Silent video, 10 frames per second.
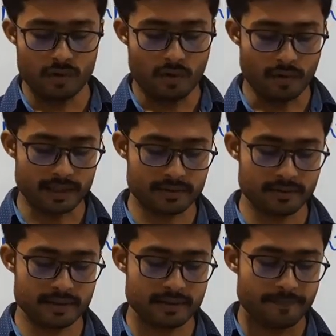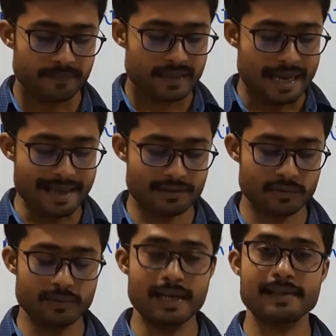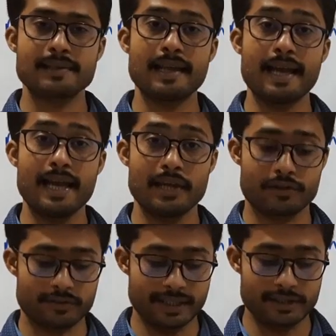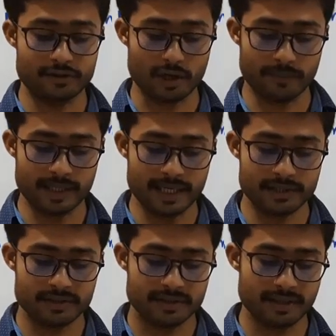Okay students, as soon as a seed germinates,